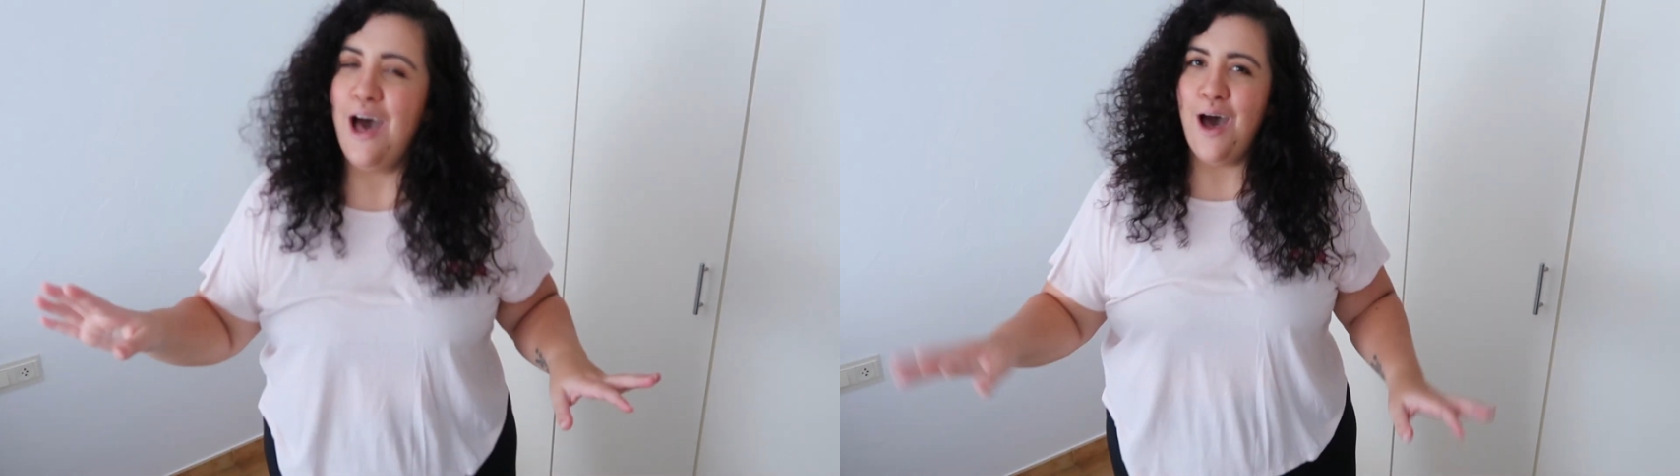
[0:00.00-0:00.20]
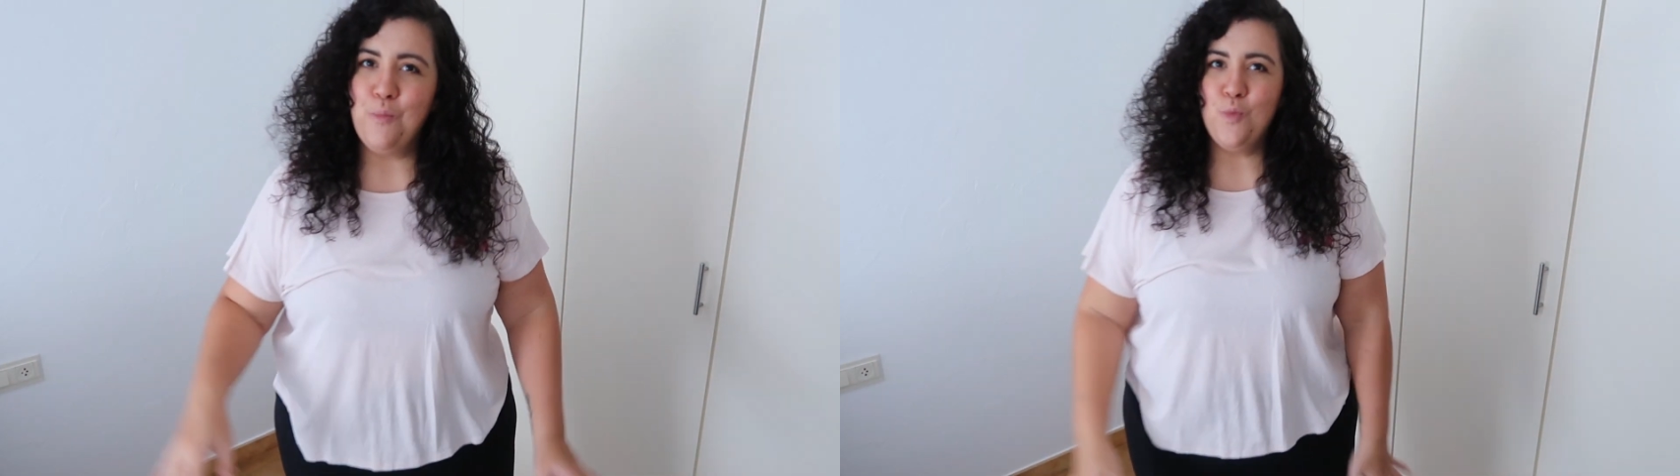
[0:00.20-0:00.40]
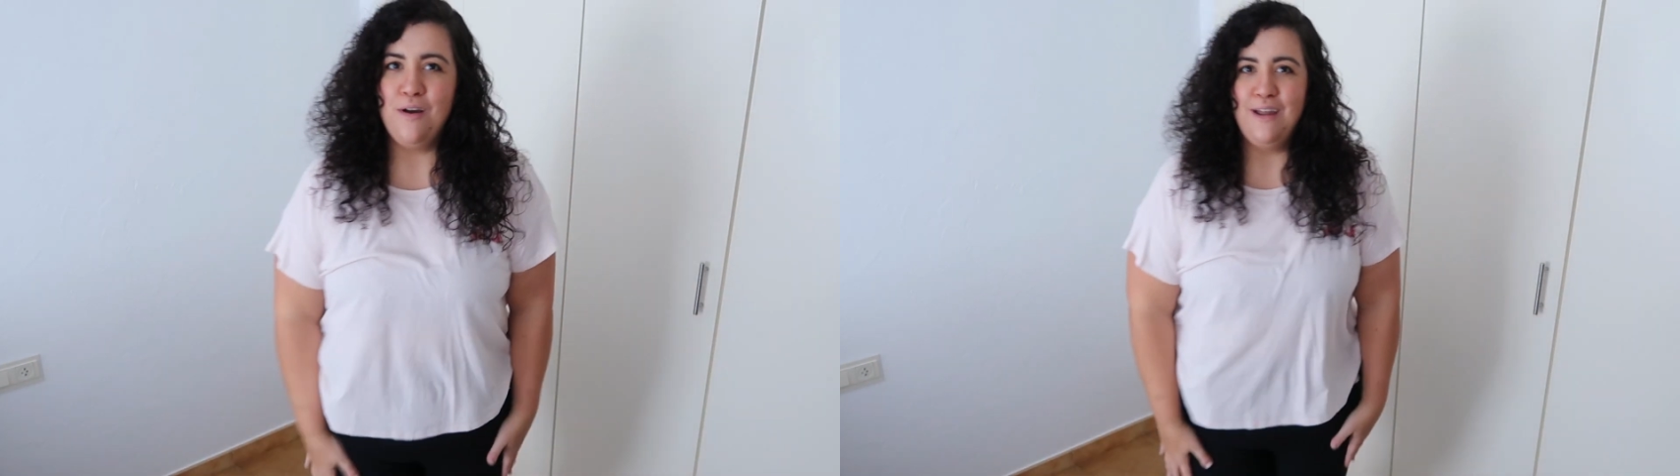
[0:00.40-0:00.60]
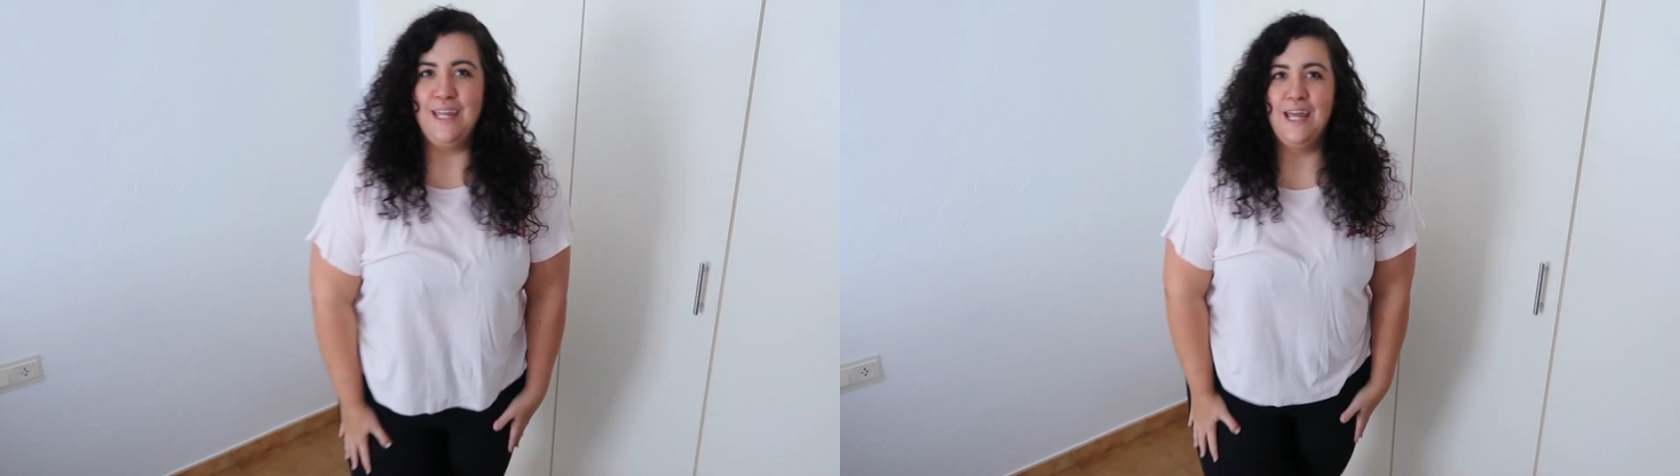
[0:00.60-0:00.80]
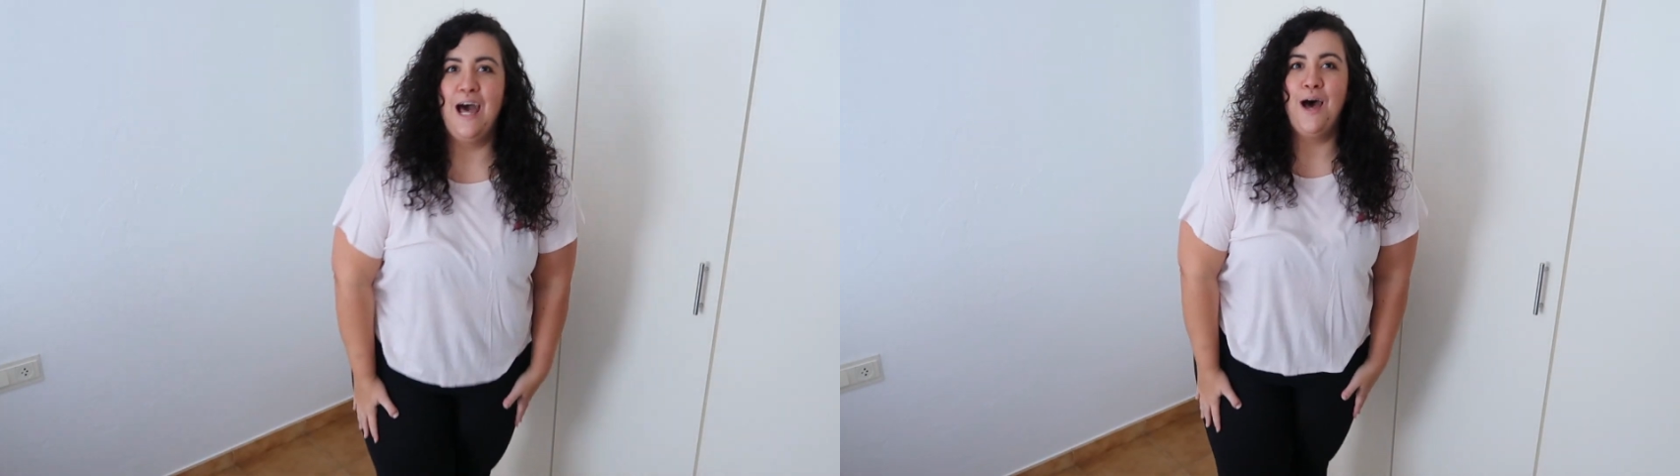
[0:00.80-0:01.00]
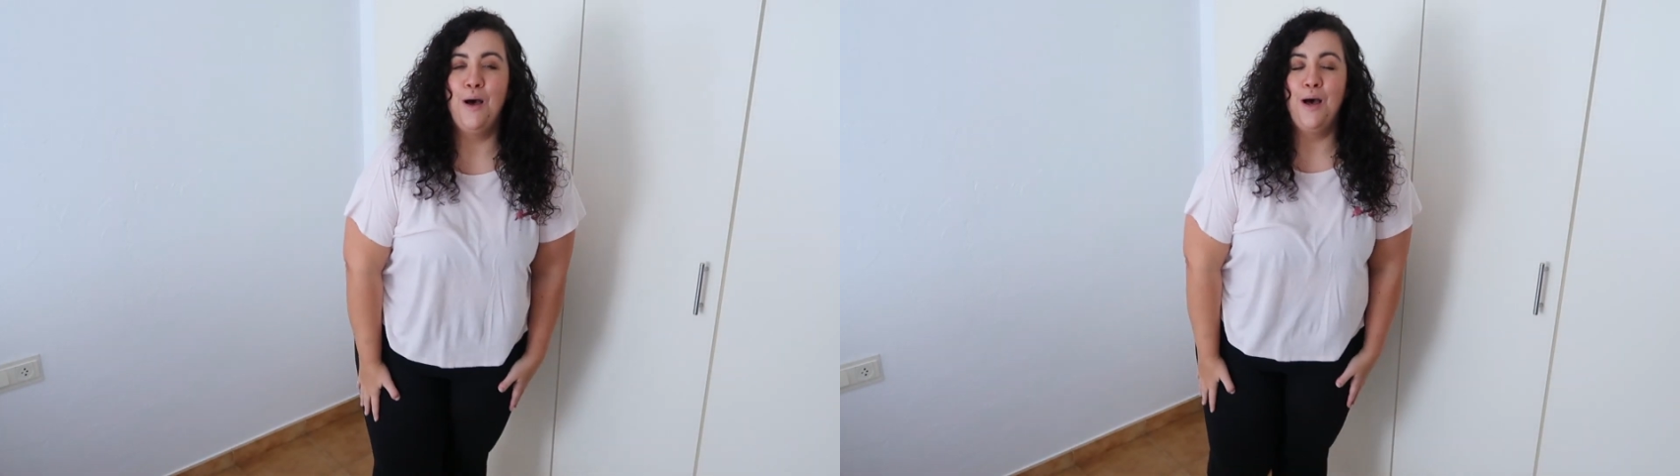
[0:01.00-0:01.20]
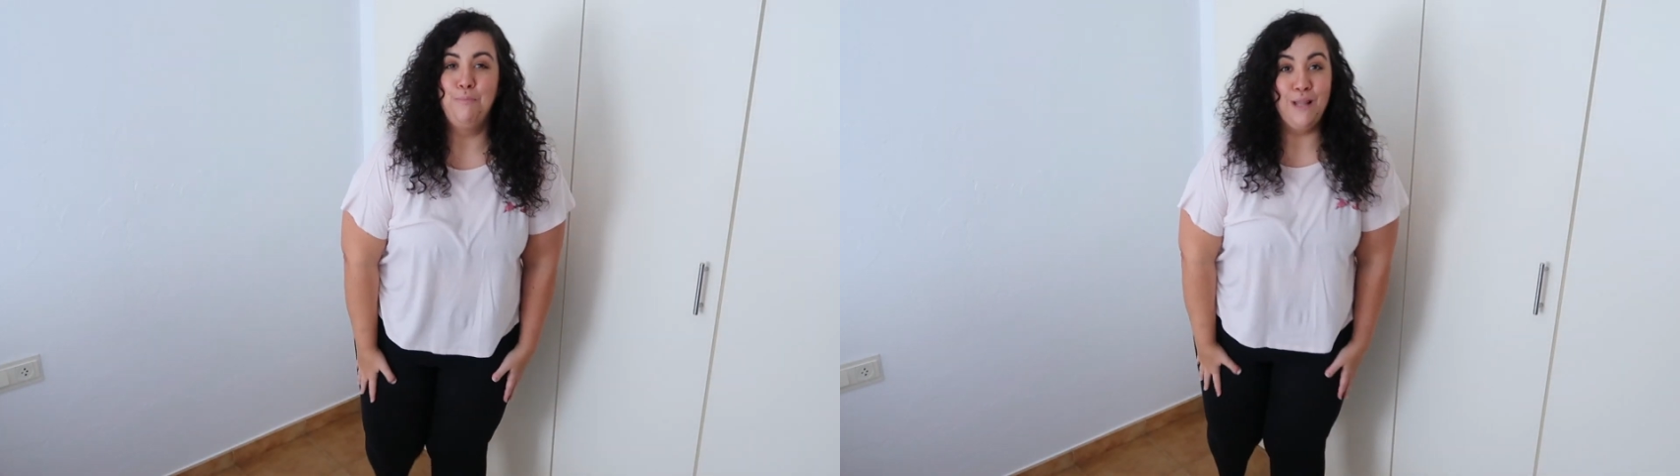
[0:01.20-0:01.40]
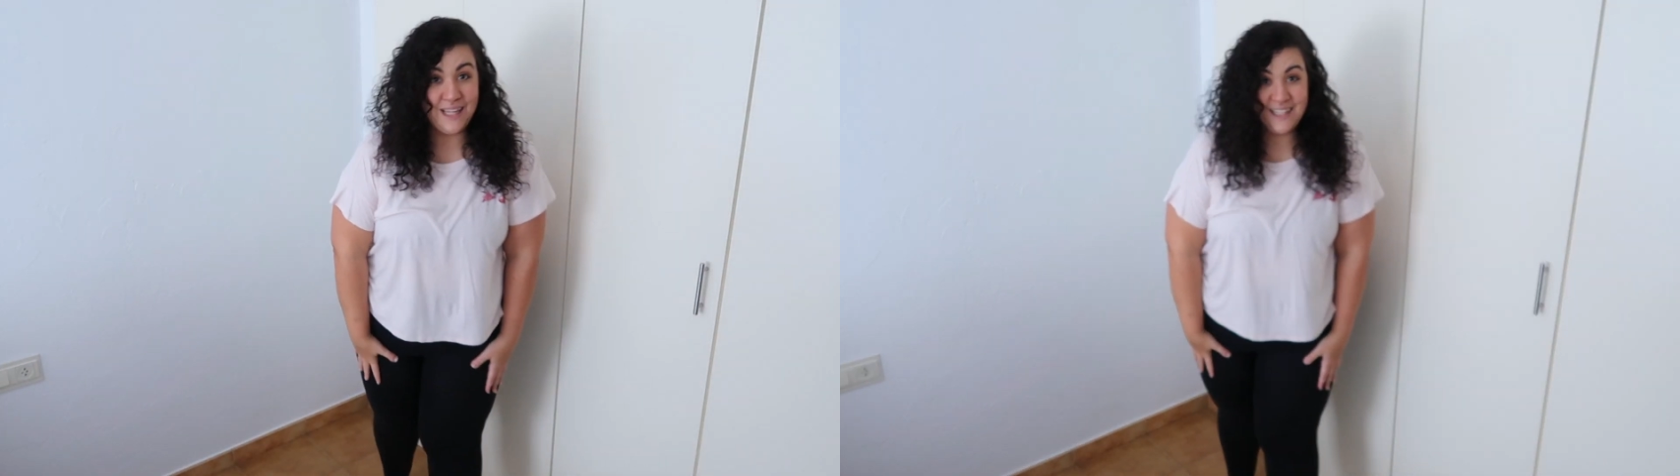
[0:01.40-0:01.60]
I'm wearing
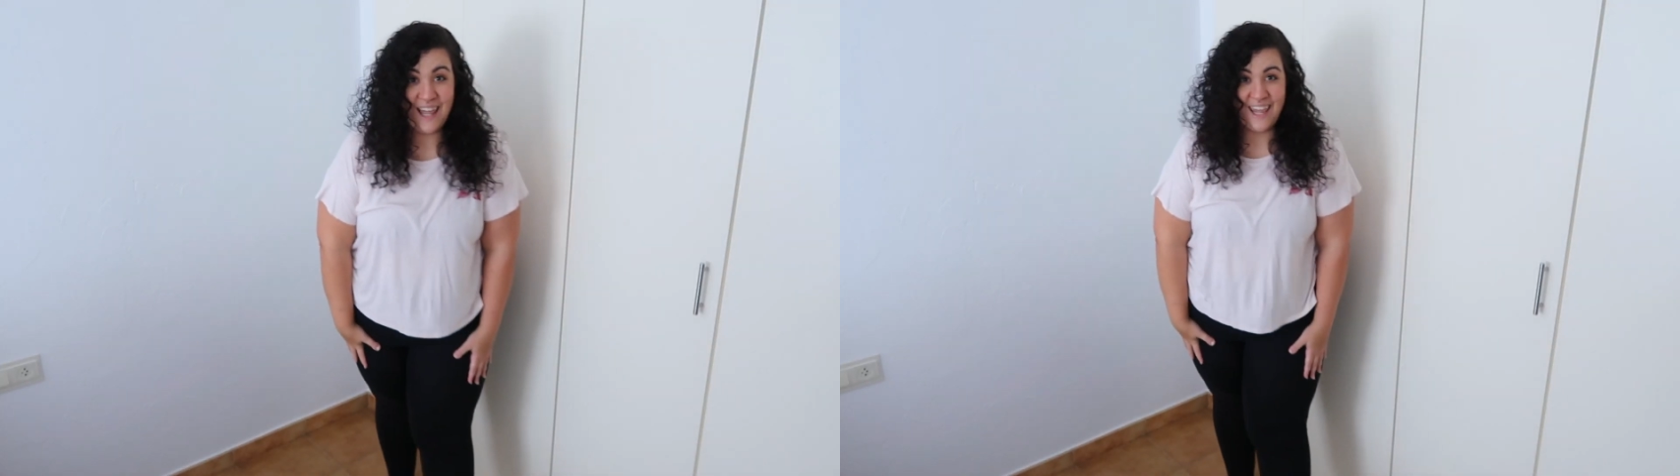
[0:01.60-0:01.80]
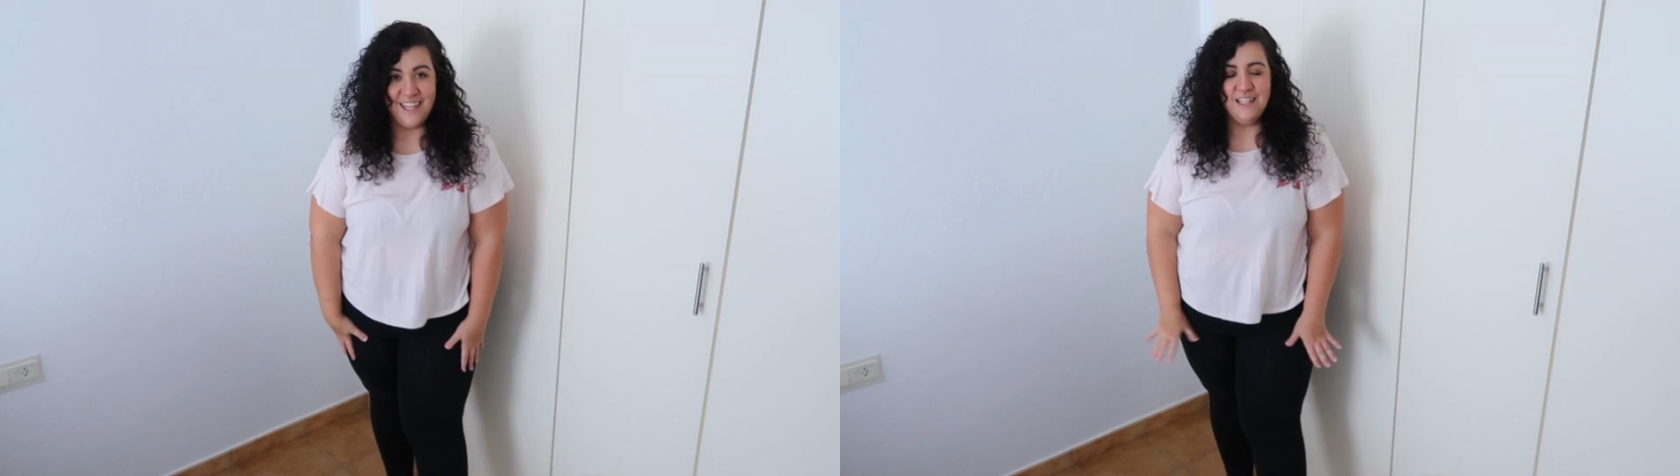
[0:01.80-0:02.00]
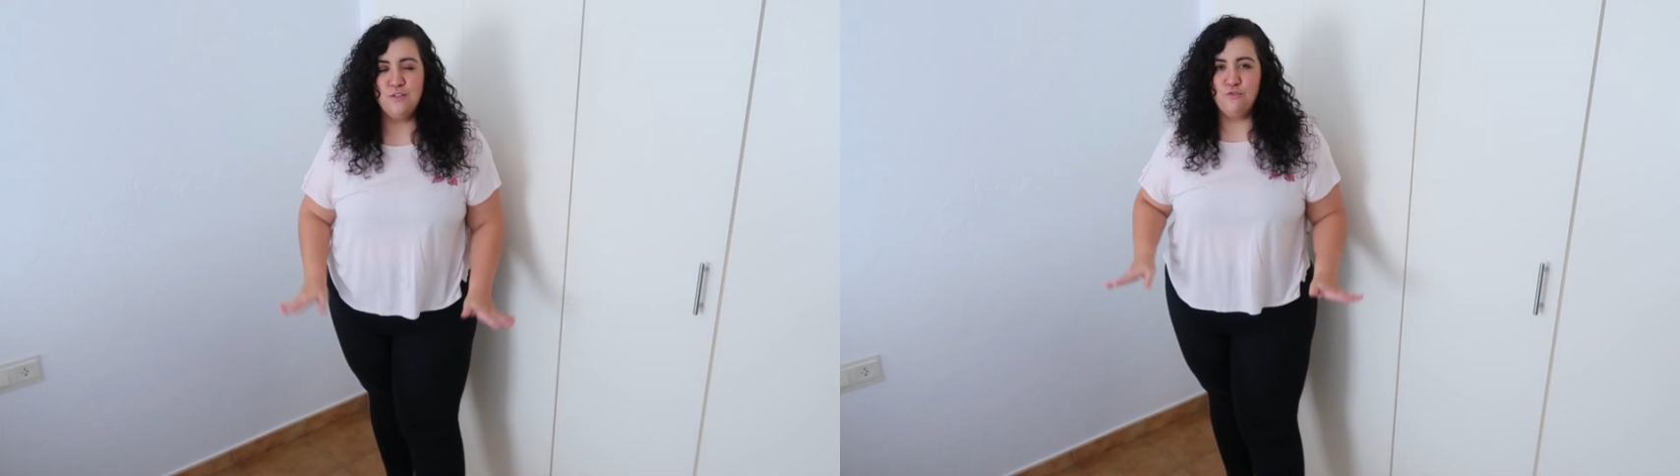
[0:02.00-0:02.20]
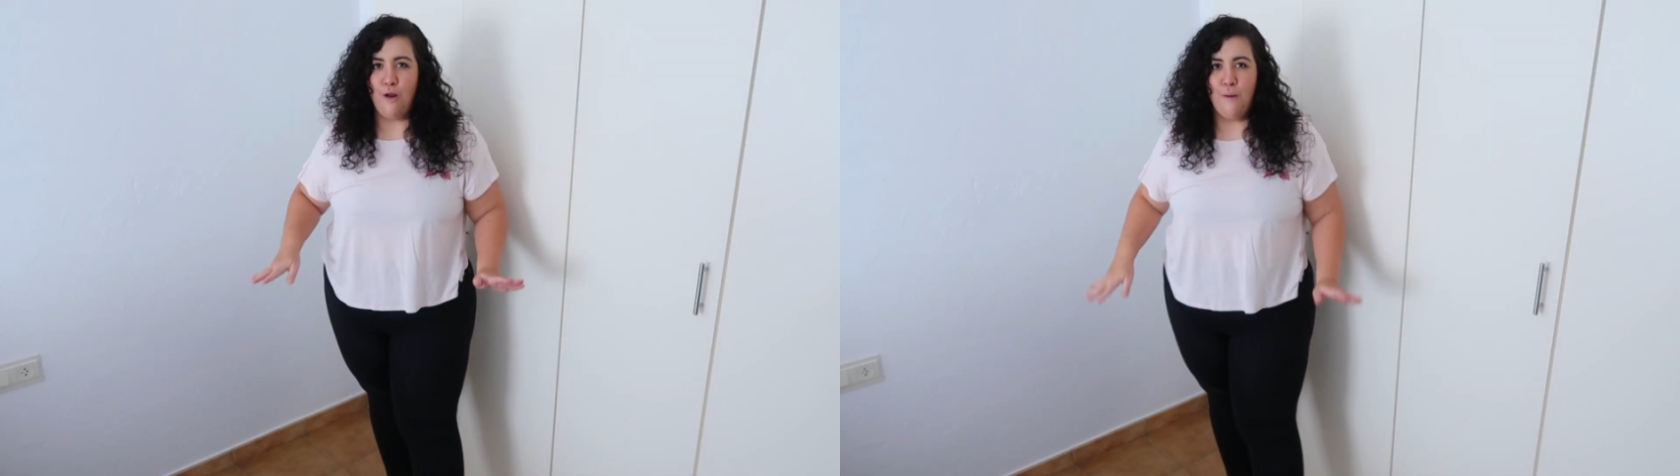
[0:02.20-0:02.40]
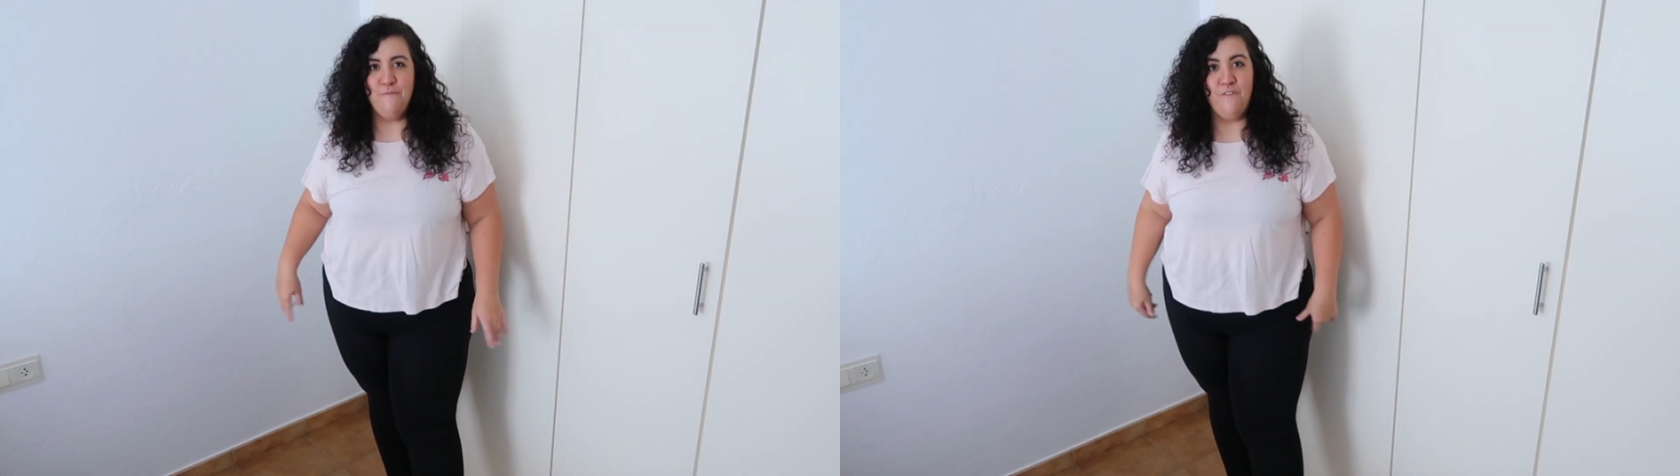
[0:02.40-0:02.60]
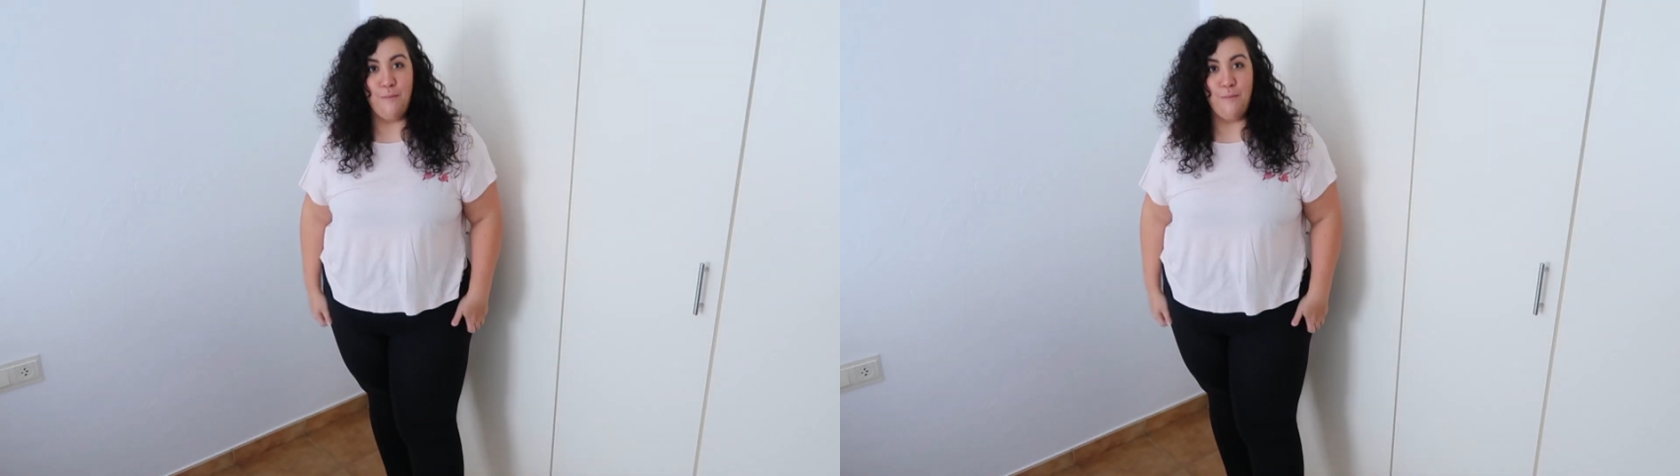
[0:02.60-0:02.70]
black leggings from